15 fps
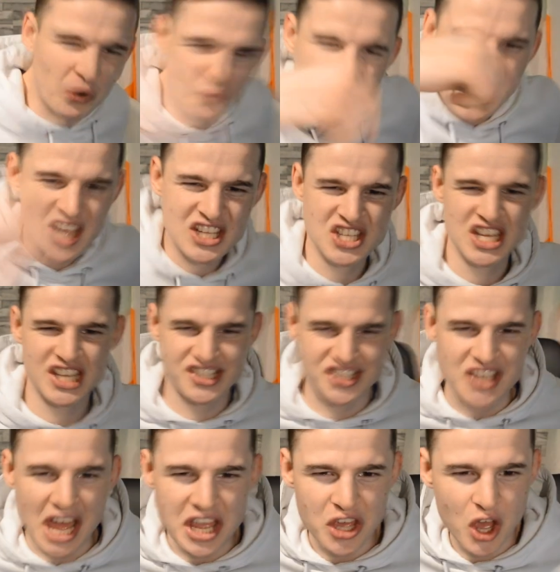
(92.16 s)

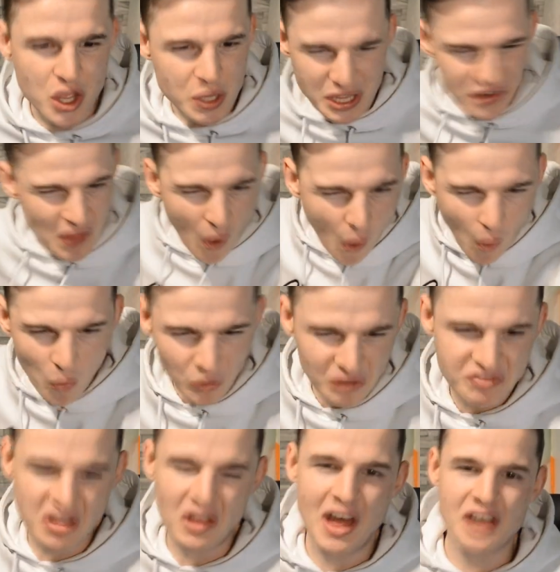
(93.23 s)
craziest night out in all
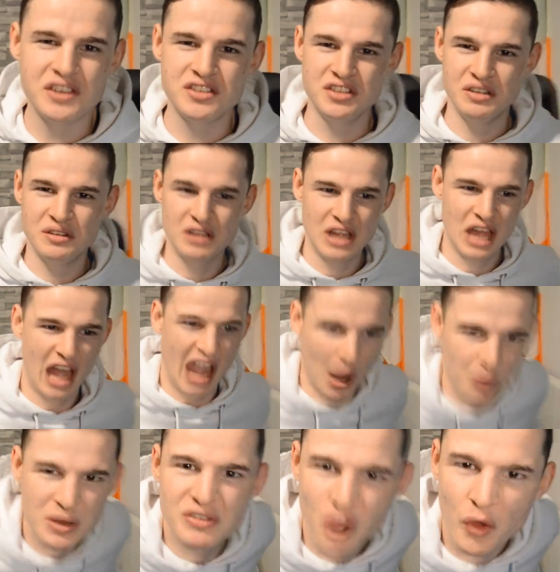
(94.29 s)
of the land.
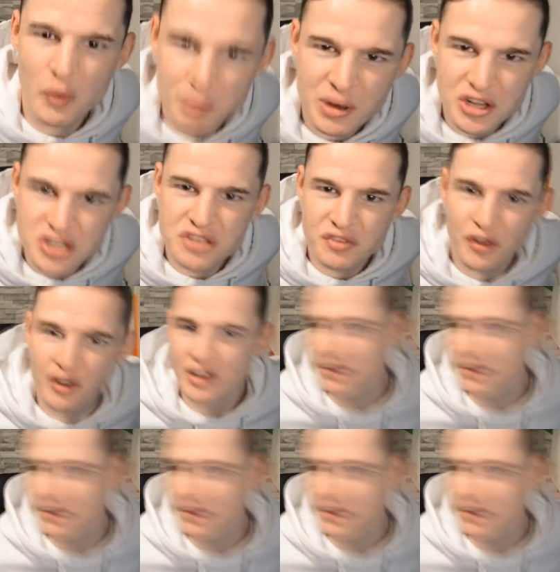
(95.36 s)
And we've got the pictures for